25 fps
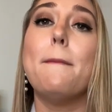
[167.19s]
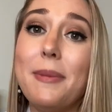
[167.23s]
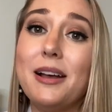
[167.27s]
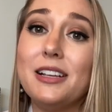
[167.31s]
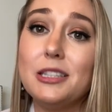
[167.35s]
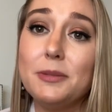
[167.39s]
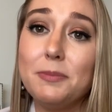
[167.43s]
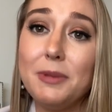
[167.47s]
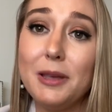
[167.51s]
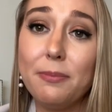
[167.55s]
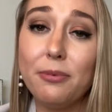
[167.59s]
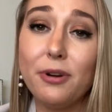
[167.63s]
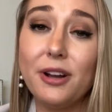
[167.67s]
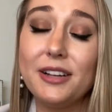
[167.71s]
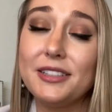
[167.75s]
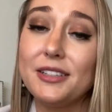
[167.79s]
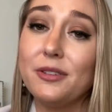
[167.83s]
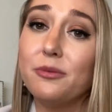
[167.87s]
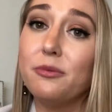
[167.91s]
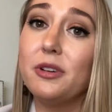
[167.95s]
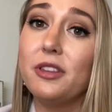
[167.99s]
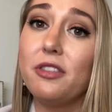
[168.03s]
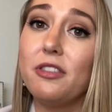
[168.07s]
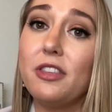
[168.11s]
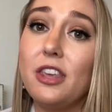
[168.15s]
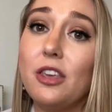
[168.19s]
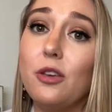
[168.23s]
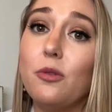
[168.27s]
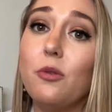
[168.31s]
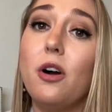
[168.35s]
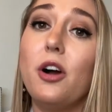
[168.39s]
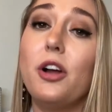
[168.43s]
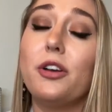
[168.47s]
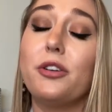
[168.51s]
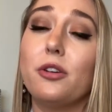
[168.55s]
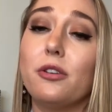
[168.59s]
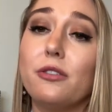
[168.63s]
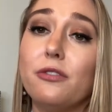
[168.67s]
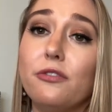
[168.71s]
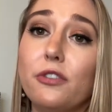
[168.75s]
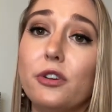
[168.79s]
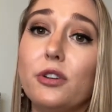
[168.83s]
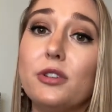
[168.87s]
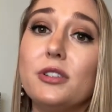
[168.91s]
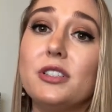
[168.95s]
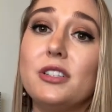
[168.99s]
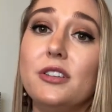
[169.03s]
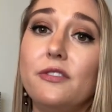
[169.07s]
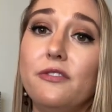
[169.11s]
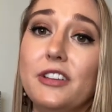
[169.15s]
must be present with you on your
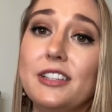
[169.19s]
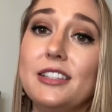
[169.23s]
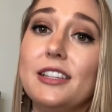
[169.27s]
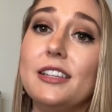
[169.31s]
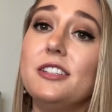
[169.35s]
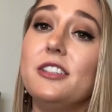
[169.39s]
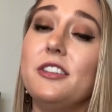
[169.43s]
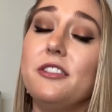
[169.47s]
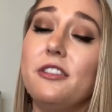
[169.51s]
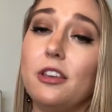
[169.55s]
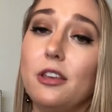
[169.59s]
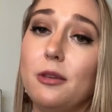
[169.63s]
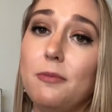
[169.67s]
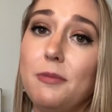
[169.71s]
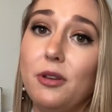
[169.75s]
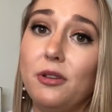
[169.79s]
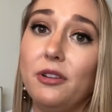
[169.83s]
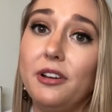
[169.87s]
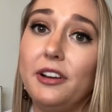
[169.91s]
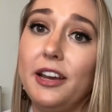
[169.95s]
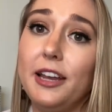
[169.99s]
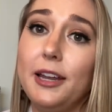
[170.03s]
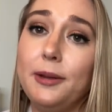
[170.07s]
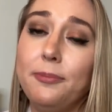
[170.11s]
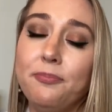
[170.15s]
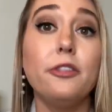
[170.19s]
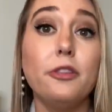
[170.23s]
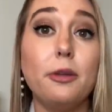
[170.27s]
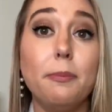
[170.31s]
first visit to the community.